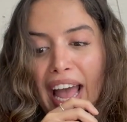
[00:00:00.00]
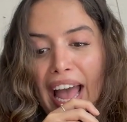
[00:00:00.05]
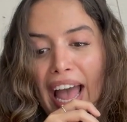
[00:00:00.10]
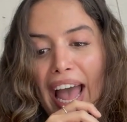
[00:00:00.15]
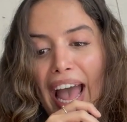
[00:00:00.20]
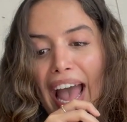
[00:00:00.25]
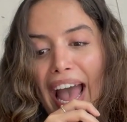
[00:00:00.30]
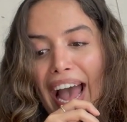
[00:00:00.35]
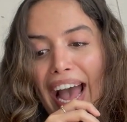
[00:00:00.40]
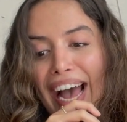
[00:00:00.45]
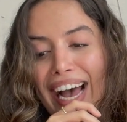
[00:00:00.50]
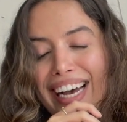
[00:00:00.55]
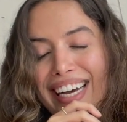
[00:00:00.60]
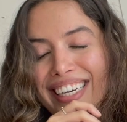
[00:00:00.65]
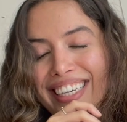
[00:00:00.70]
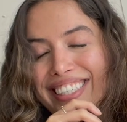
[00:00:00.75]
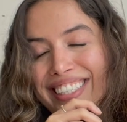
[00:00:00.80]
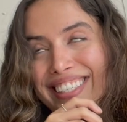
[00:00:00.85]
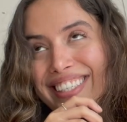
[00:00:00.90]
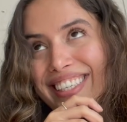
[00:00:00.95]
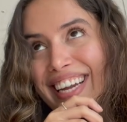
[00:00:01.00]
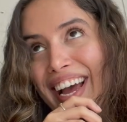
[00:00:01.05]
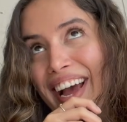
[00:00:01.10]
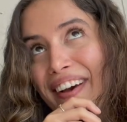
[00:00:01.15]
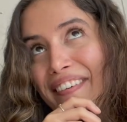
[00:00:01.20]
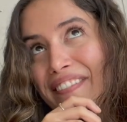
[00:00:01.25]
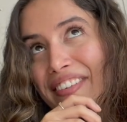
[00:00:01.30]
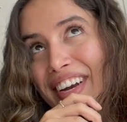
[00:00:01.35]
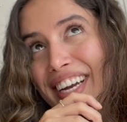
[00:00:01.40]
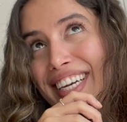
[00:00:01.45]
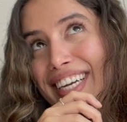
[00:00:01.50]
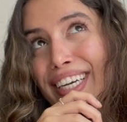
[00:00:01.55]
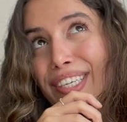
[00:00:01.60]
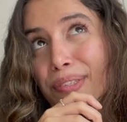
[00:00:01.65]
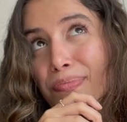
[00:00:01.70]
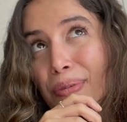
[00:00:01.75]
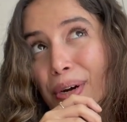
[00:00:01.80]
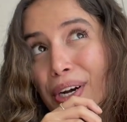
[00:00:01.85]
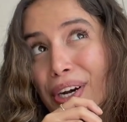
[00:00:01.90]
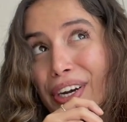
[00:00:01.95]
And a very nice
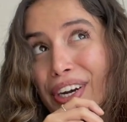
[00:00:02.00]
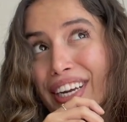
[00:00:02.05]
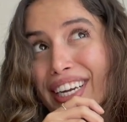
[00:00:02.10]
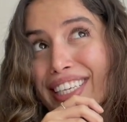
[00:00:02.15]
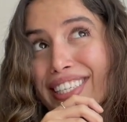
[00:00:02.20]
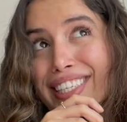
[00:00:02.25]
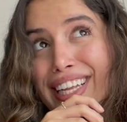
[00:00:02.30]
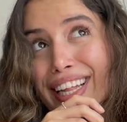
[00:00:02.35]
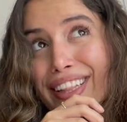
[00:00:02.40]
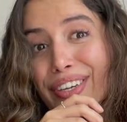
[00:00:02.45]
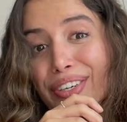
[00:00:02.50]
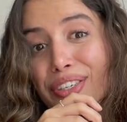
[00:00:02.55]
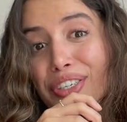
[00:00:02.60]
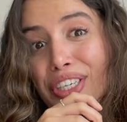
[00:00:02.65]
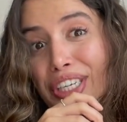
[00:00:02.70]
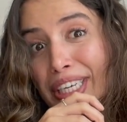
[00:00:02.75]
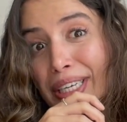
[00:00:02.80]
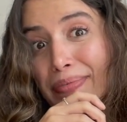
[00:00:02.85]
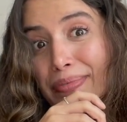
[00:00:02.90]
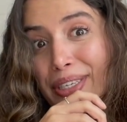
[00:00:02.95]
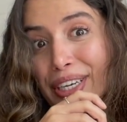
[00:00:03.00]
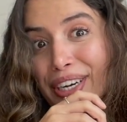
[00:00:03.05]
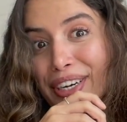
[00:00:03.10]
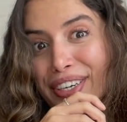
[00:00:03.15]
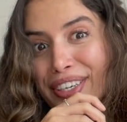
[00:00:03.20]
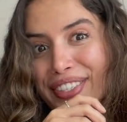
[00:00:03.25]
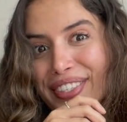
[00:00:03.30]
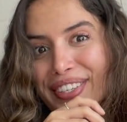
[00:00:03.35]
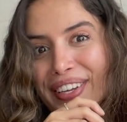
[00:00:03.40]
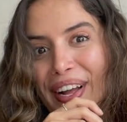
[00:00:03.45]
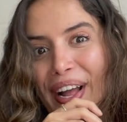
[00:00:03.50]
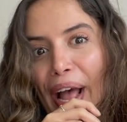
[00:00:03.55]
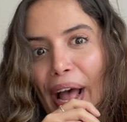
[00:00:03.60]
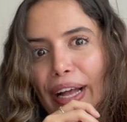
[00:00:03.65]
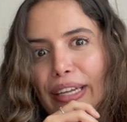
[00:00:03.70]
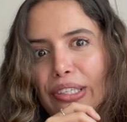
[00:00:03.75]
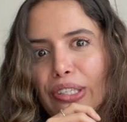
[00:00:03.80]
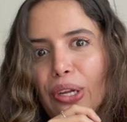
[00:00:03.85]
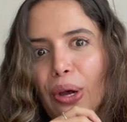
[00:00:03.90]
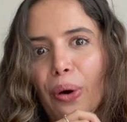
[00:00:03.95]
perk is that they're team dinners,
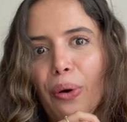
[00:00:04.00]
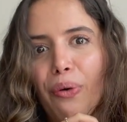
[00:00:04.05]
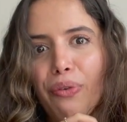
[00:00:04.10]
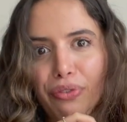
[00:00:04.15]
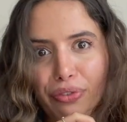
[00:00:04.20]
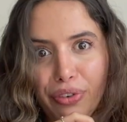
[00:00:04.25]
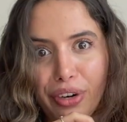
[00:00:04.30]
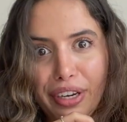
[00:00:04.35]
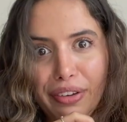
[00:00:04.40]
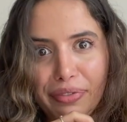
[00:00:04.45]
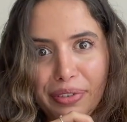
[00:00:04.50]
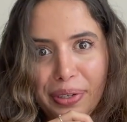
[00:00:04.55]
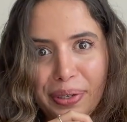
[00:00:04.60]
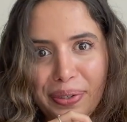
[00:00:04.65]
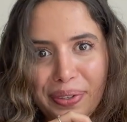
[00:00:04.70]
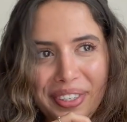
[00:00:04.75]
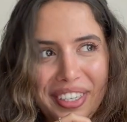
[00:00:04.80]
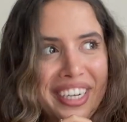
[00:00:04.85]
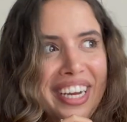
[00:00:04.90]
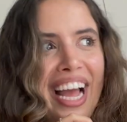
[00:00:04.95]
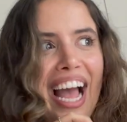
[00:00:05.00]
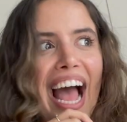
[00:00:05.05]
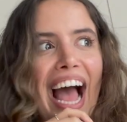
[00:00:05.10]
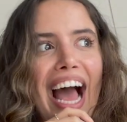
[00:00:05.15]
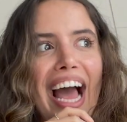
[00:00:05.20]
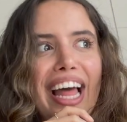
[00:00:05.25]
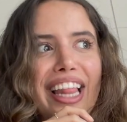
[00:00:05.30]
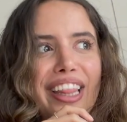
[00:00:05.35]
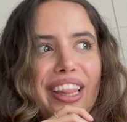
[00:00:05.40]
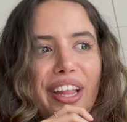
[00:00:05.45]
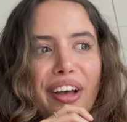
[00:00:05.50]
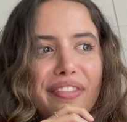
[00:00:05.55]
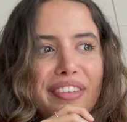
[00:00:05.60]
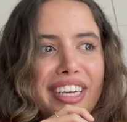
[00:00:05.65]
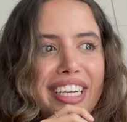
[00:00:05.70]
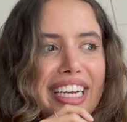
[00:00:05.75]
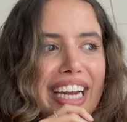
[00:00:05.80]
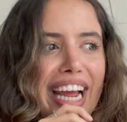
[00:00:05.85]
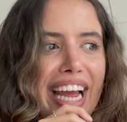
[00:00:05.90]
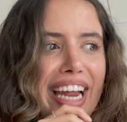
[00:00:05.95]
so free food. I love it,
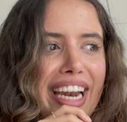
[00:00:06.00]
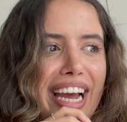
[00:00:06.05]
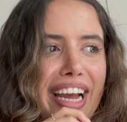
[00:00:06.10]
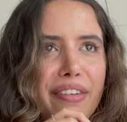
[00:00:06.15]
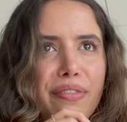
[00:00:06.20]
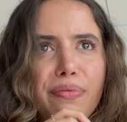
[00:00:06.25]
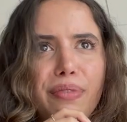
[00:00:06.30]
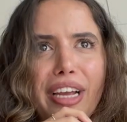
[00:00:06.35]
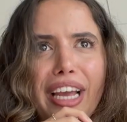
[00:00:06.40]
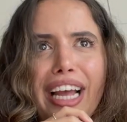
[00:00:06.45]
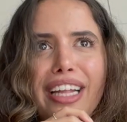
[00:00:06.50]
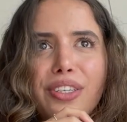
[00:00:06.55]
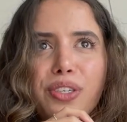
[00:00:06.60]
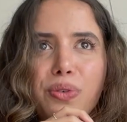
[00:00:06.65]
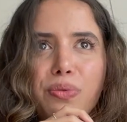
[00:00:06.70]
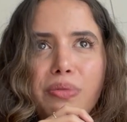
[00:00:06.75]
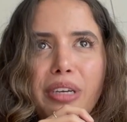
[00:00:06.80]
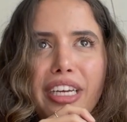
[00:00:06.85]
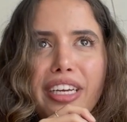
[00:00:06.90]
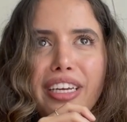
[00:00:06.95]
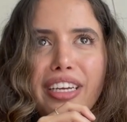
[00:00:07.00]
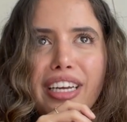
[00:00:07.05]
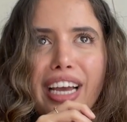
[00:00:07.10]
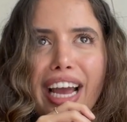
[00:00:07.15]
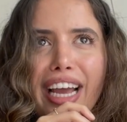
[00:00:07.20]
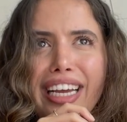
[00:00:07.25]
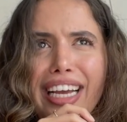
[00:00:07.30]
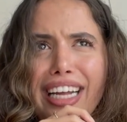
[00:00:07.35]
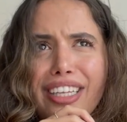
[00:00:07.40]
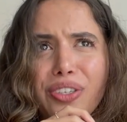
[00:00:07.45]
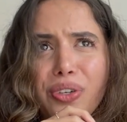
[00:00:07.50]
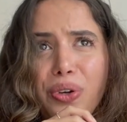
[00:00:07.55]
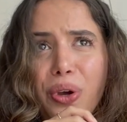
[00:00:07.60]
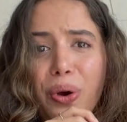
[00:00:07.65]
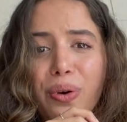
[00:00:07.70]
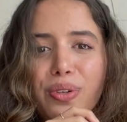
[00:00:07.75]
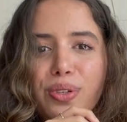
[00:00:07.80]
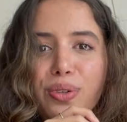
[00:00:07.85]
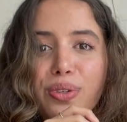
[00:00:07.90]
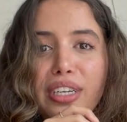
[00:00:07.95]
and I get to go
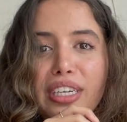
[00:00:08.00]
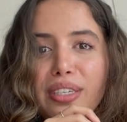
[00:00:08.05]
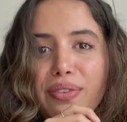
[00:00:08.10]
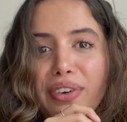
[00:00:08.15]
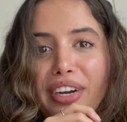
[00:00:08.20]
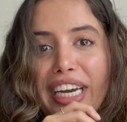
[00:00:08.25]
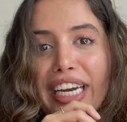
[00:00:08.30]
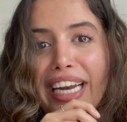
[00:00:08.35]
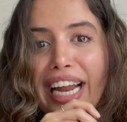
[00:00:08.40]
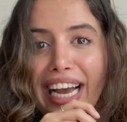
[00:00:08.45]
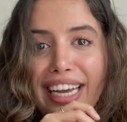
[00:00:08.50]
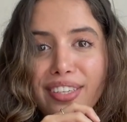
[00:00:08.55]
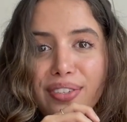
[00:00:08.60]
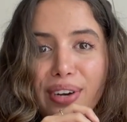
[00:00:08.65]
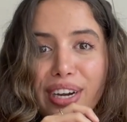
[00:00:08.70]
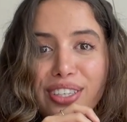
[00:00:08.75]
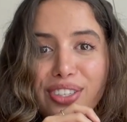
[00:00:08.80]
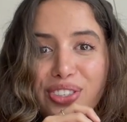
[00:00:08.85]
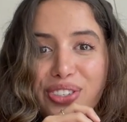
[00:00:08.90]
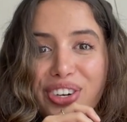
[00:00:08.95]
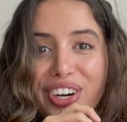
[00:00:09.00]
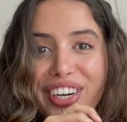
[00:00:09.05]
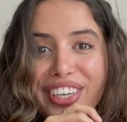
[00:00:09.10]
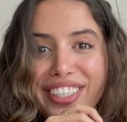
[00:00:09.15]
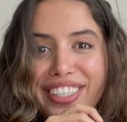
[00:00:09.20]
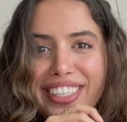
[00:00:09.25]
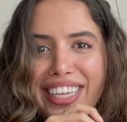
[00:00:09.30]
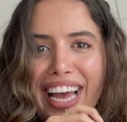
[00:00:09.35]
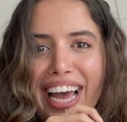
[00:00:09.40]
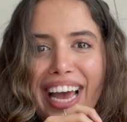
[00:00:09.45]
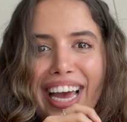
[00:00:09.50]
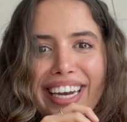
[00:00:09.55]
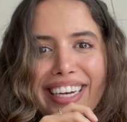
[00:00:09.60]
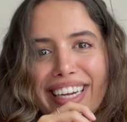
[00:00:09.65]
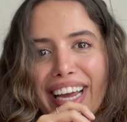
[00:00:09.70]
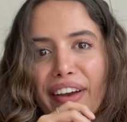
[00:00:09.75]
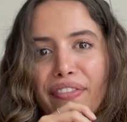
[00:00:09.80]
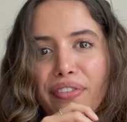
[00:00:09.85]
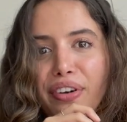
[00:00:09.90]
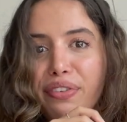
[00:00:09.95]
to these very nice restaurants and
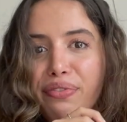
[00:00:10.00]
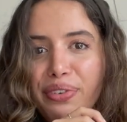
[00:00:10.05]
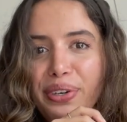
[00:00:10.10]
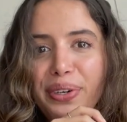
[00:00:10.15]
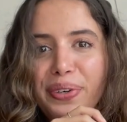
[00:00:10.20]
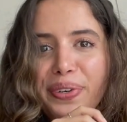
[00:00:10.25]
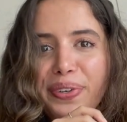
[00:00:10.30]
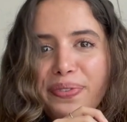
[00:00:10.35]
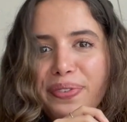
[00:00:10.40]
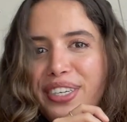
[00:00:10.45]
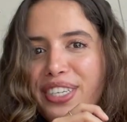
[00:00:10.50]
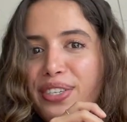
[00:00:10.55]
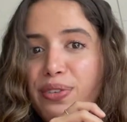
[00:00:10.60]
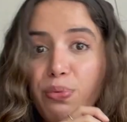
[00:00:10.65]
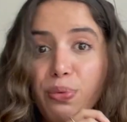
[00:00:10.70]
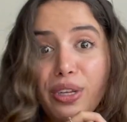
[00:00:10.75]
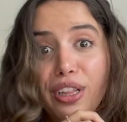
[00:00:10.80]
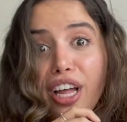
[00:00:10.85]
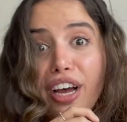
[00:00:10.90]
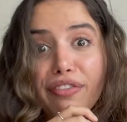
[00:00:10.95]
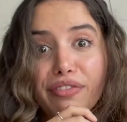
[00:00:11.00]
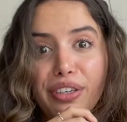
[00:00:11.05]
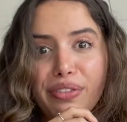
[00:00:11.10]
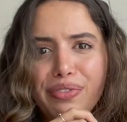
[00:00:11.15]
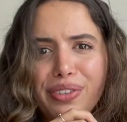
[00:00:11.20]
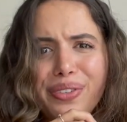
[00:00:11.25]
get free food, which we love free food.